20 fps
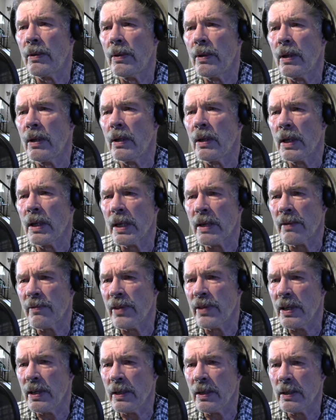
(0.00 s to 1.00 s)
a lot of
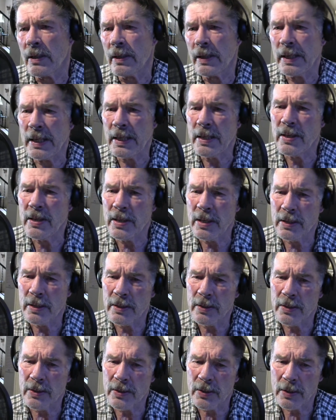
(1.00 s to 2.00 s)
the
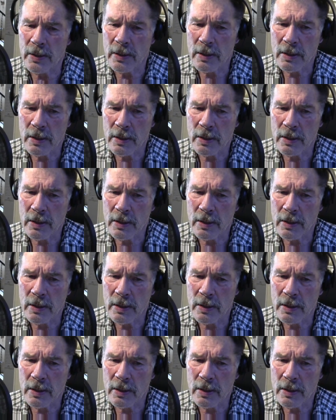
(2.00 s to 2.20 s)
Indians